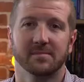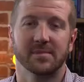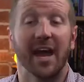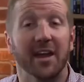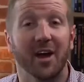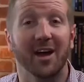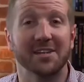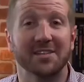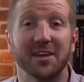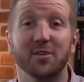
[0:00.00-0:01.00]
Hey
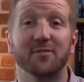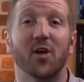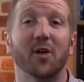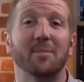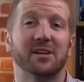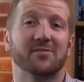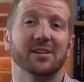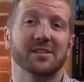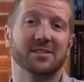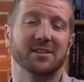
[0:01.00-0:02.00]
guys, thank you very much for
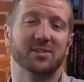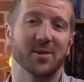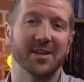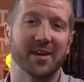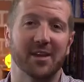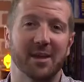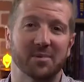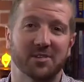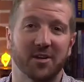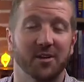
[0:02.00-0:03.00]
listening to another
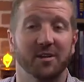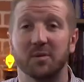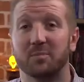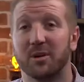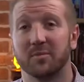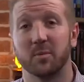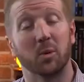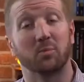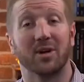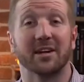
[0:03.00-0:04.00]
episode of the
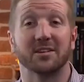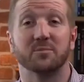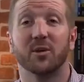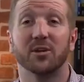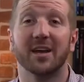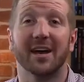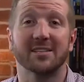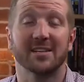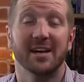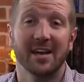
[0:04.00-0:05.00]
Profitable Practice
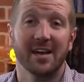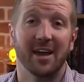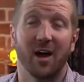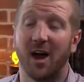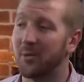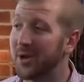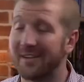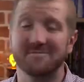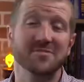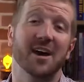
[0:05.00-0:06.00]
Podcast. I would
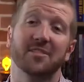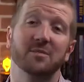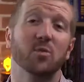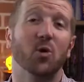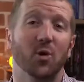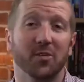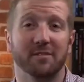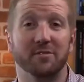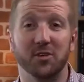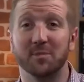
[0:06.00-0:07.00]
love nothing more
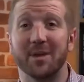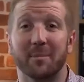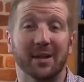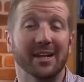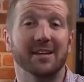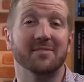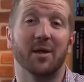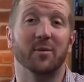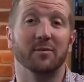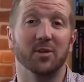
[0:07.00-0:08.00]
than for you to be able to leave
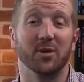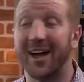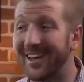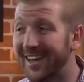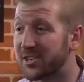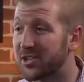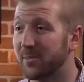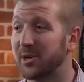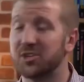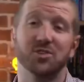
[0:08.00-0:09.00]
a review. I get so
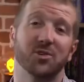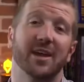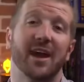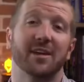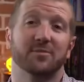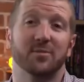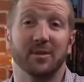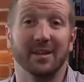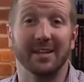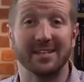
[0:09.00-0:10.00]
much joy out of
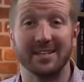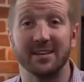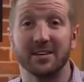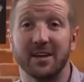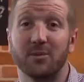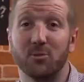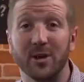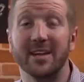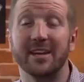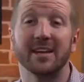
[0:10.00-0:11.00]
listening and
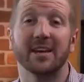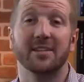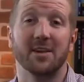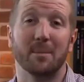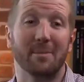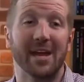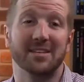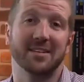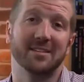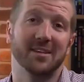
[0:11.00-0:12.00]
reading the
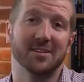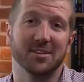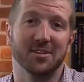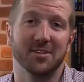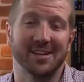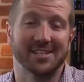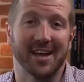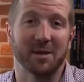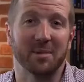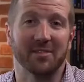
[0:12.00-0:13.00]
amazing things that you guys
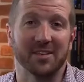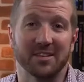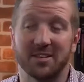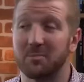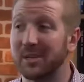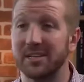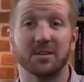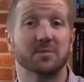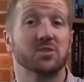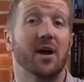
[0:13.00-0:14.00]
say about this. So please
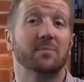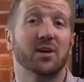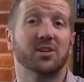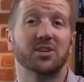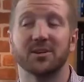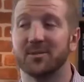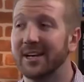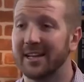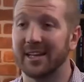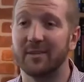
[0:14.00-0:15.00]
subscribe to our channel,
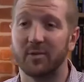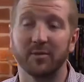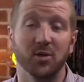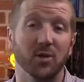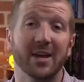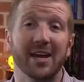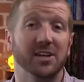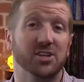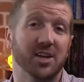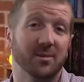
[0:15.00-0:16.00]
leave a review,
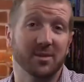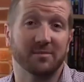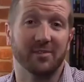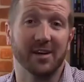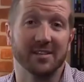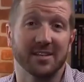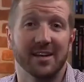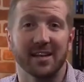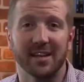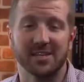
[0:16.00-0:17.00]
and share it with your friends.
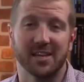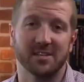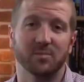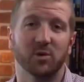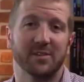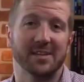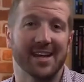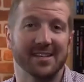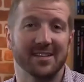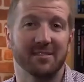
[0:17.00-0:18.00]
Let's get some more
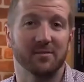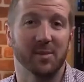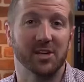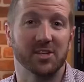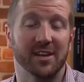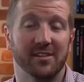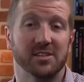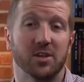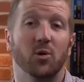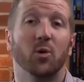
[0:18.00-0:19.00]
fantastic information out there
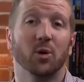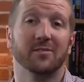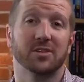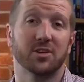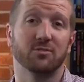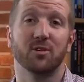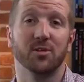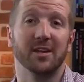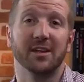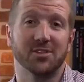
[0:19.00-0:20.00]
so all of us can
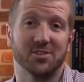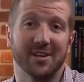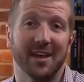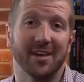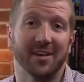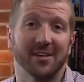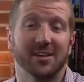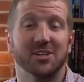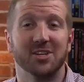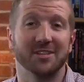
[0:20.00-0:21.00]
grow the industry together.
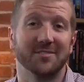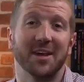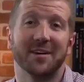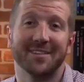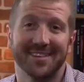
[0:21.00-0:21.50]
Cheers for now.